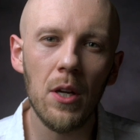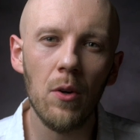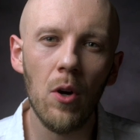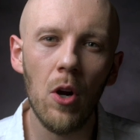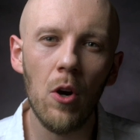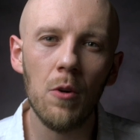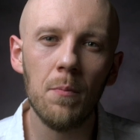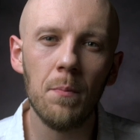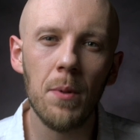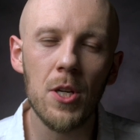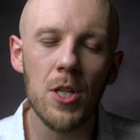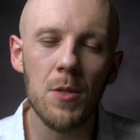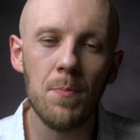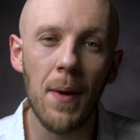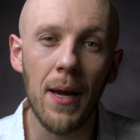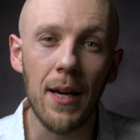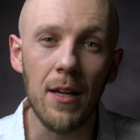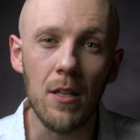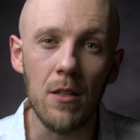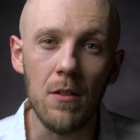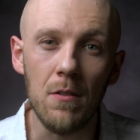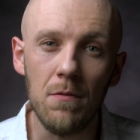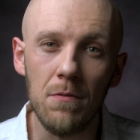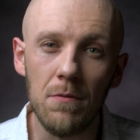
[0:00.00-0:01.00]
your own
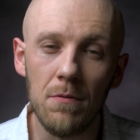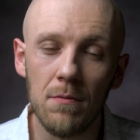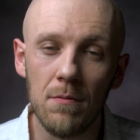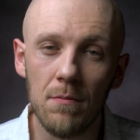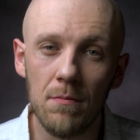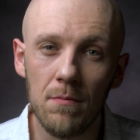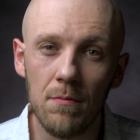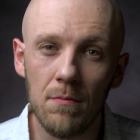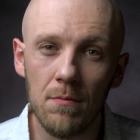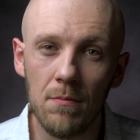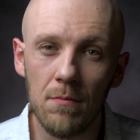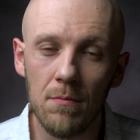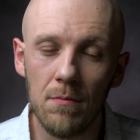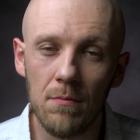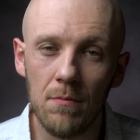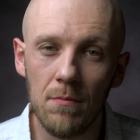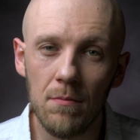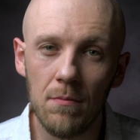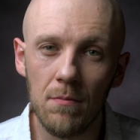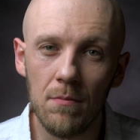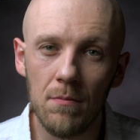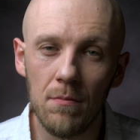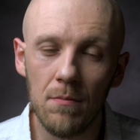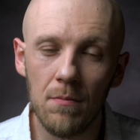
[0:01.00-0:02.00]
perspective,
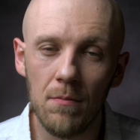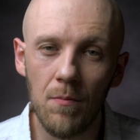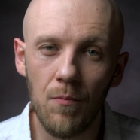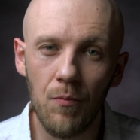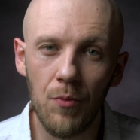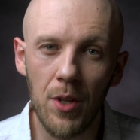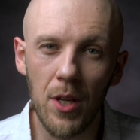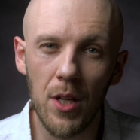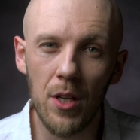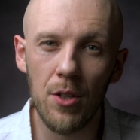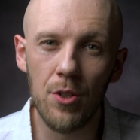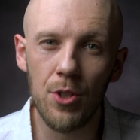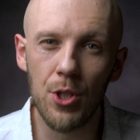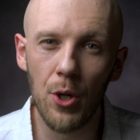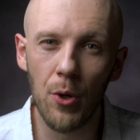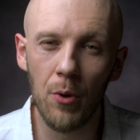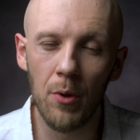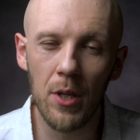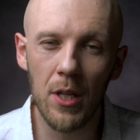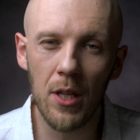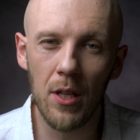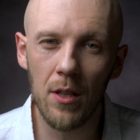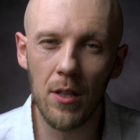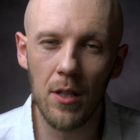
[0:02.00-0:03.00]

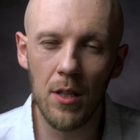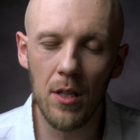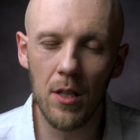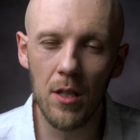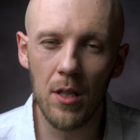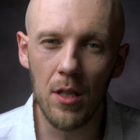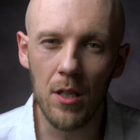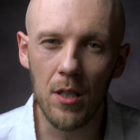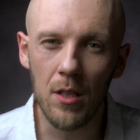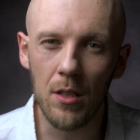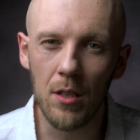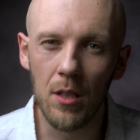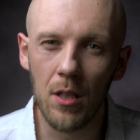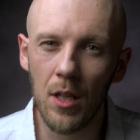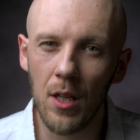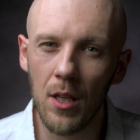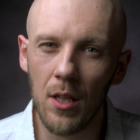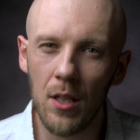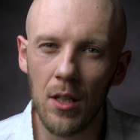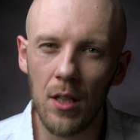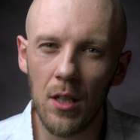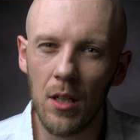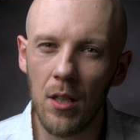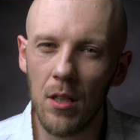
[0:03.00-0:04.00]
enduring the uh,
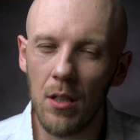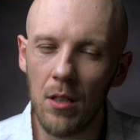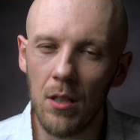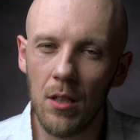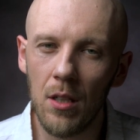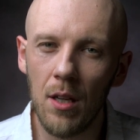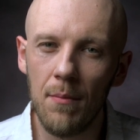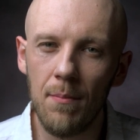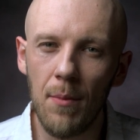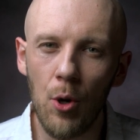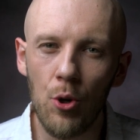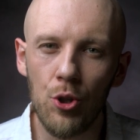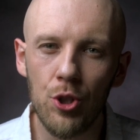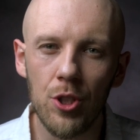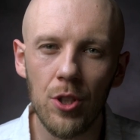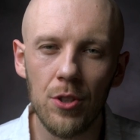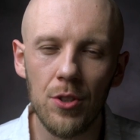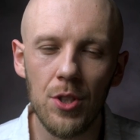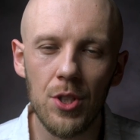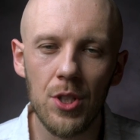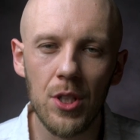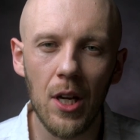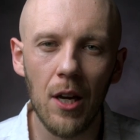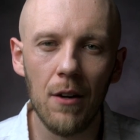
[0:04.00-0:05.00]
emotional
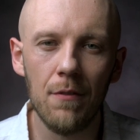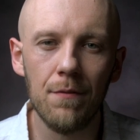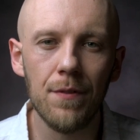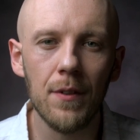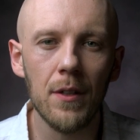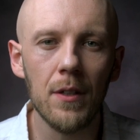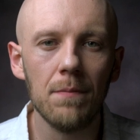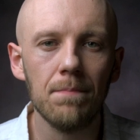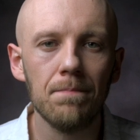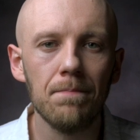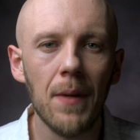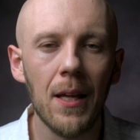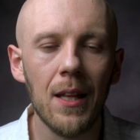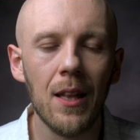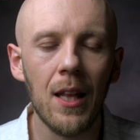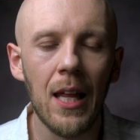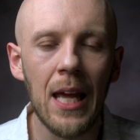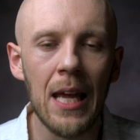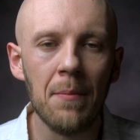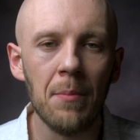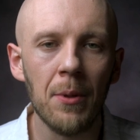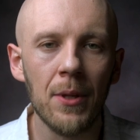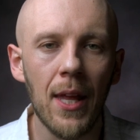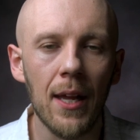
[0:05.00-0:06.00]
discomfort and
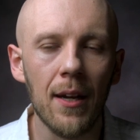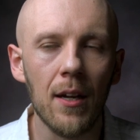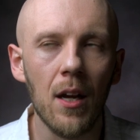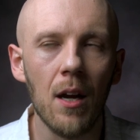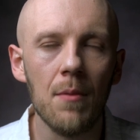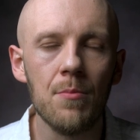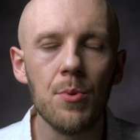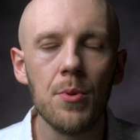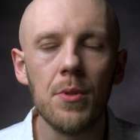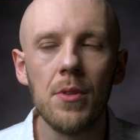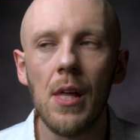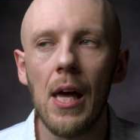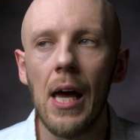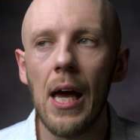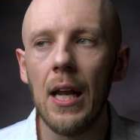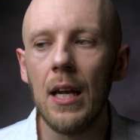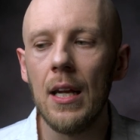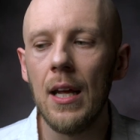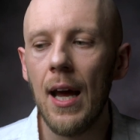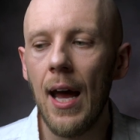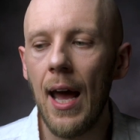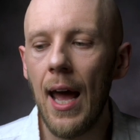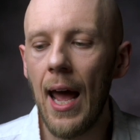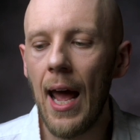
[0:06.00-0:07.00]
labor that comes with that,
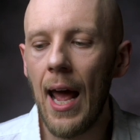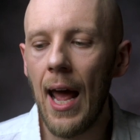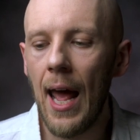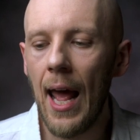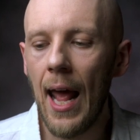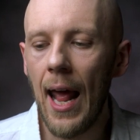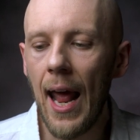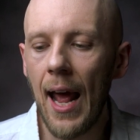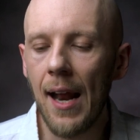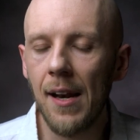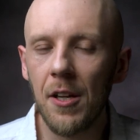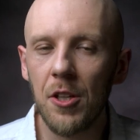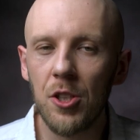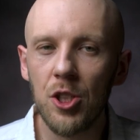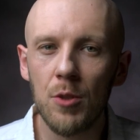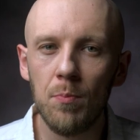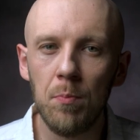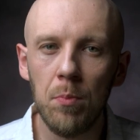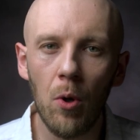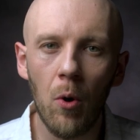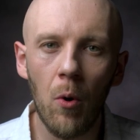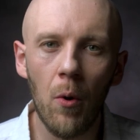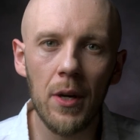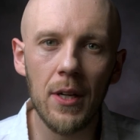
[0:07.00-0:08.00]
and
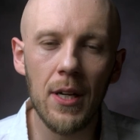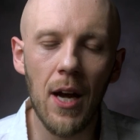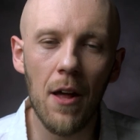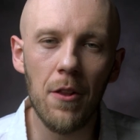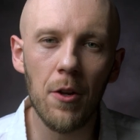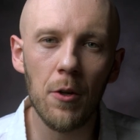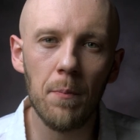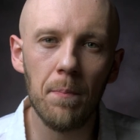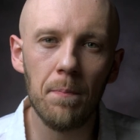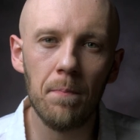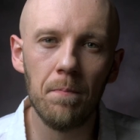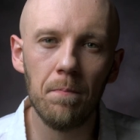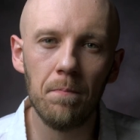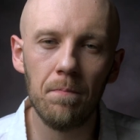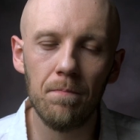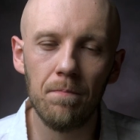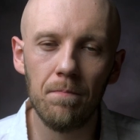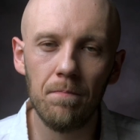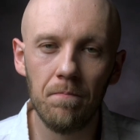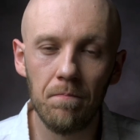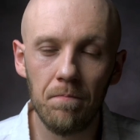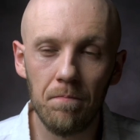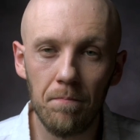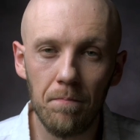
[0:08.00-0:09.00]
exploring other
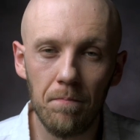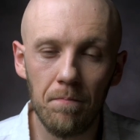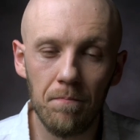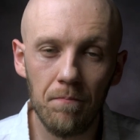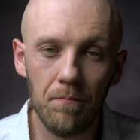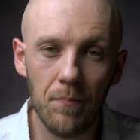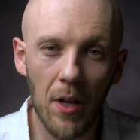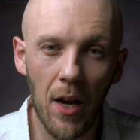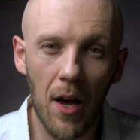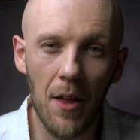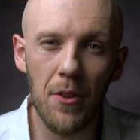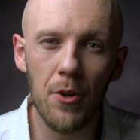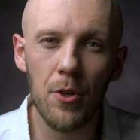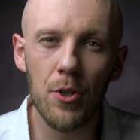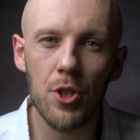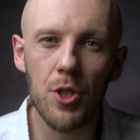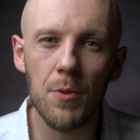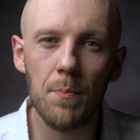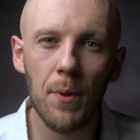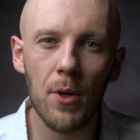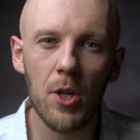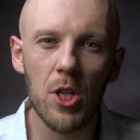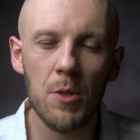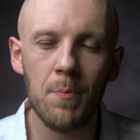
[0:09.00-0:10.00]
others'
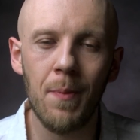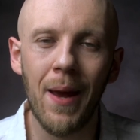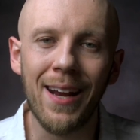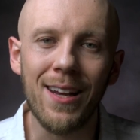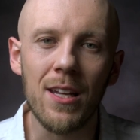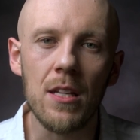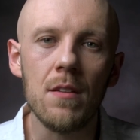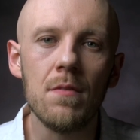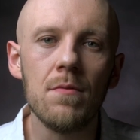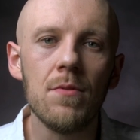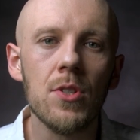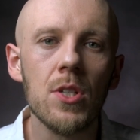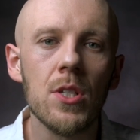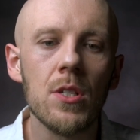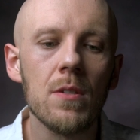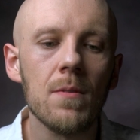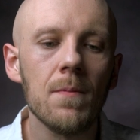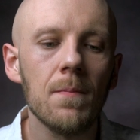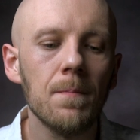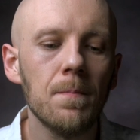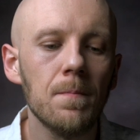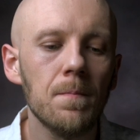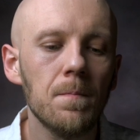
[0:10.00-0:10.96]
perspectives,